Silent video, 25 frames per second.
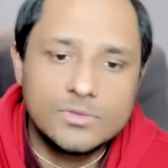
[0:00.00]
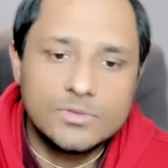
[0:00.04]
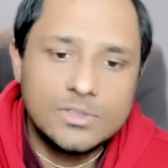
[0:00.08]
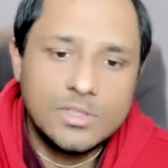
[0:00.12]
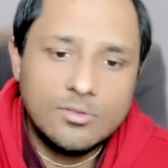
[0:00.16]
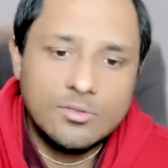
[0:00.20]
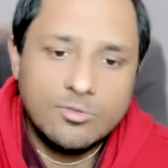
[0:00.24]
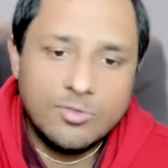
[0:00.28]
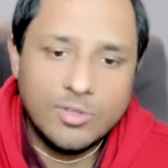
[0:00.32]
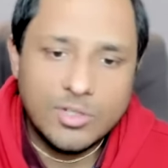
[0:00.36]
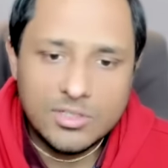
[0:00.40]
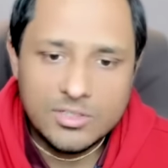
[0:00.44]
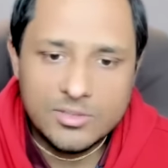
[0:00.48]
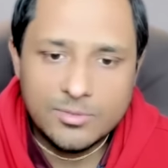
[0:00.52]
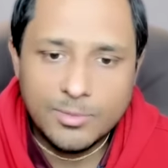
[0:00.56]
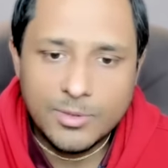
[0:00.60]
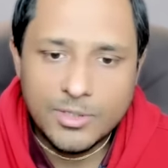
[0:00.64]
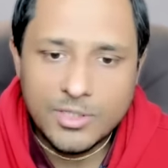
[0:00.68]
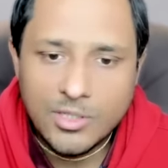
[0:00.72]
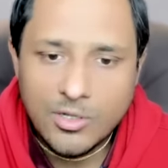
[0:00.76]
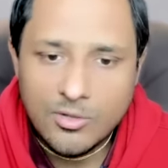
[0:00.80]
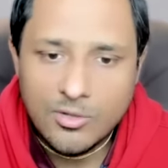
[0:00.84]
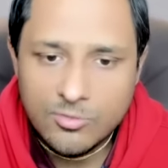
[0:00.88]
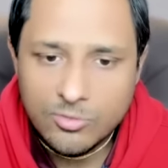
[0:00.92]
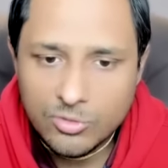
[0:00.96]
the first
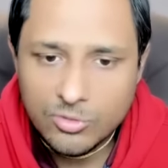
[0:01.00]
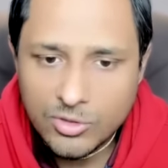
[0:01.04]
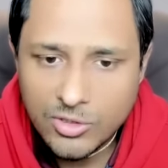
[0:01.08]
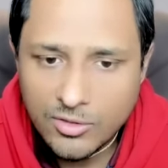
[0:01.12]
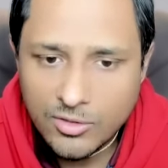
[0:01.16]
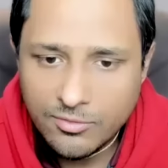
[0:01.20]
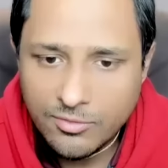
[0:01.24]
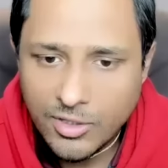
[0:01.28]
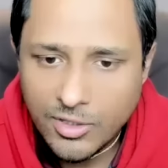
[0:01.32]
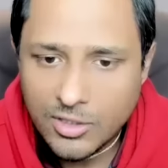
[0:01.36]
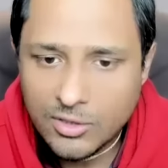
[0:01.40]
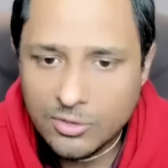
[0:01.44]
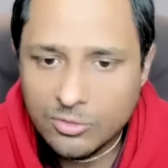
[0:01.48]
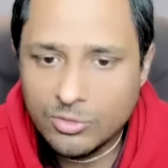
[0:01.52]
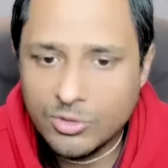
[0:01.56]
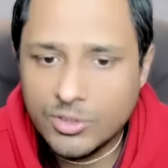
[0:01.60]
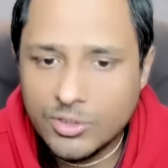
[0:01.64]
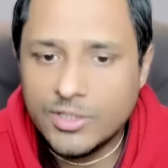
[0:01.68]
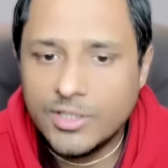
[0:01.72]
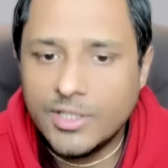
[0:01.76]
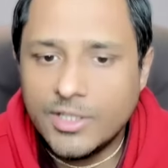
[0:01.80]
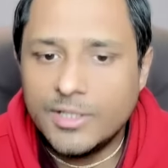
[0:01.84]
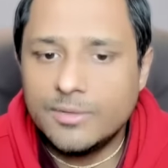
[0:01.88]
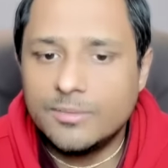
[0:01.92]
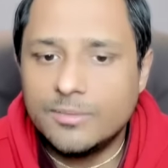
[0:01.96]
pada of Uttar
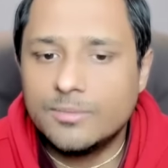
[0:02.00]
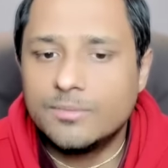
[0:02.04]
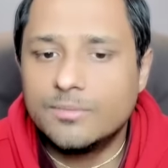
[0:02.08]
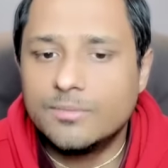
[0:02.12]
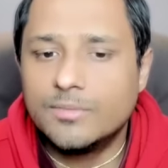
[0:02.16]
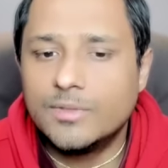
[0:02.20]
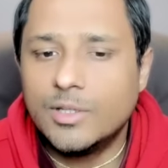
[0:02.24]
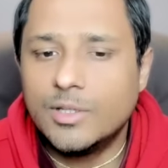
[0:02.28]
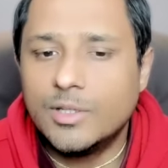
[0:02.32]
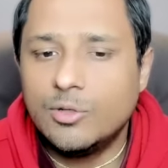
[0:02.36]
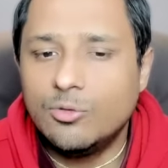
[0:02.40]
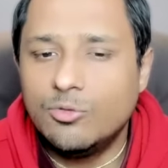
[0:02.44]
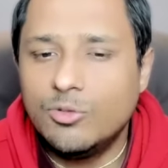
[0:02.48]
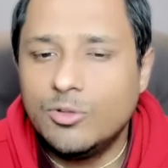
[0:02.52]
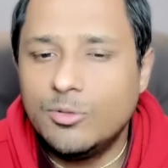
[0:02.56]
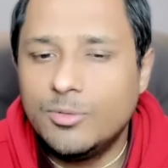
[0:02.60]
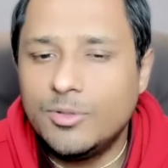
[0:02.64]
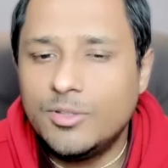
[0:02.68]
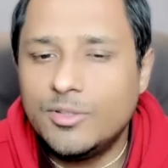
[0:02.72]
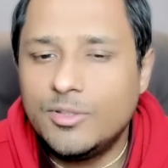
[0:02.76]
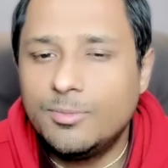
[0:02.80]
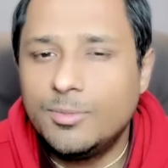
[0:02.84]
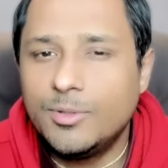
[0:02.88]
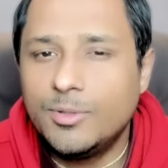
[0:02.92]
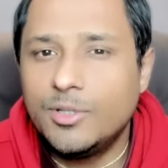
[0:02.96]
Falguni, then there will be
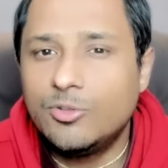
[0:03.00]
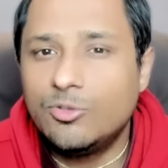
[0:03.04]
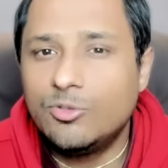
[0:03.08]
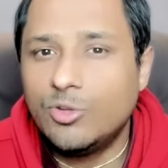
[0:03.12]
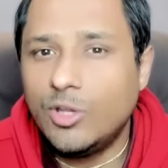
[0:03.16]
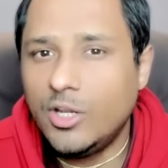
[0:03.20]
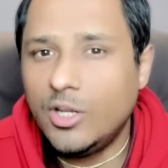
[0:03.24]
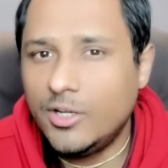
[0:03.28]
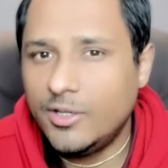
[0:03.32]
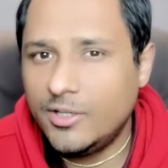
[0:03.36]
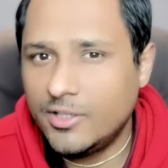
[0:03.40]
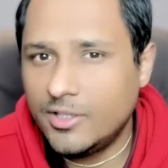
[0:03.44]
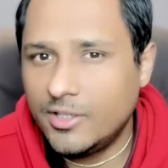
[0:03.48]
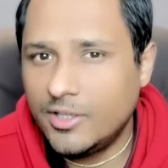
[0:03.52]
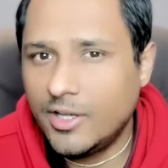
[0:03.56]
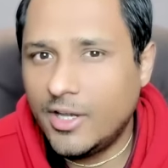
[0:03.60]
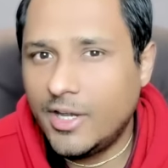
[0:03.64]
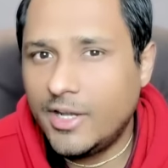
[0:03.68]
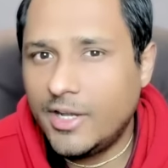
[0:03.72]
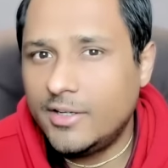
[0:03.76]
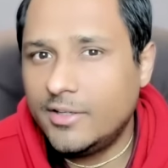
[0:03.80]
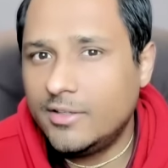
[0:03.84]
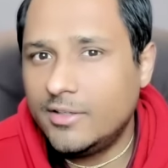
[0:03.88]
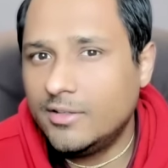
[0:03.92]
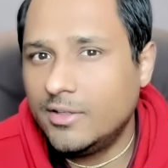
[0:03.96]
spirituality
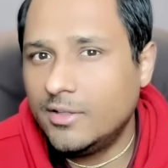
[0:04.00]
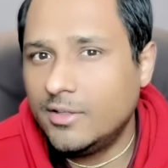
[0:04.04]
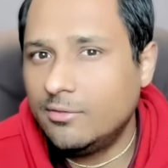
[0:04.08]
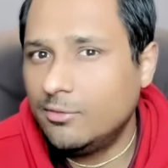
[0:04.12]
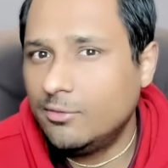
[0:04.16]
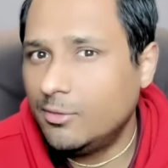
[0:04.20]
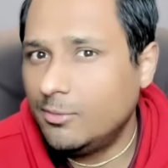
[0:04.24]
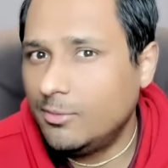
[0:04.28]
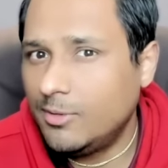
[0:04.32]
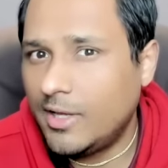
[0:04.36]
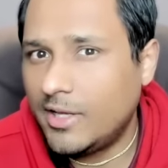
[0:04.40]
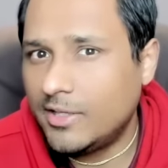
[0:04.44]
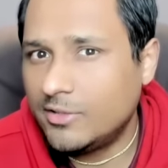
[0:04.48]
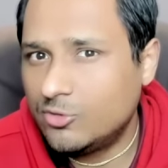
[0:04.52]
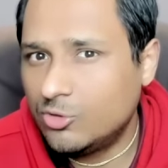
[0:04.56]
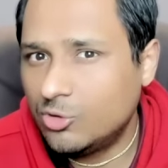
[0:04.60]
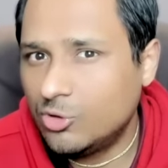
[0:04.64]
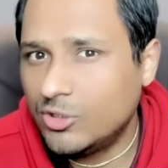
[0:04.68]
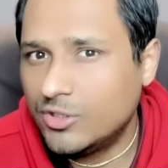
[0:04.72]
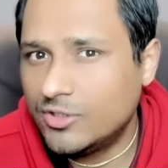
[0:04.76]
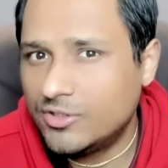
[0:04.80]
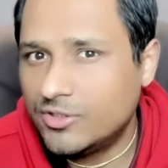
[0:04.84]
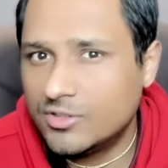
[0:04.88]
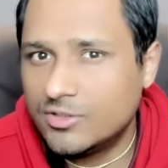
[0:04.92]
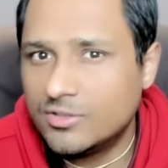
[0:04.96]
and there will be
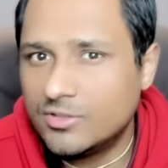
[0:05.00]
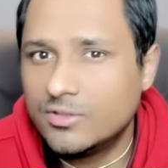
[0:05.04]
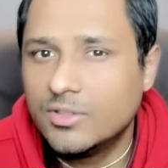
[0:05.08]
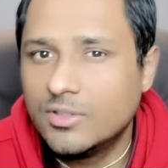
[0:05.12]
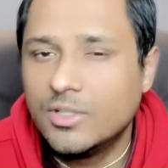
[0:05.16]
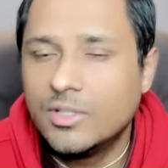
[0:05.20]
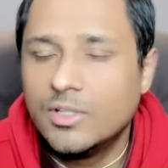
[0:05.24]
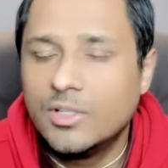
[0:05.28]
isolation.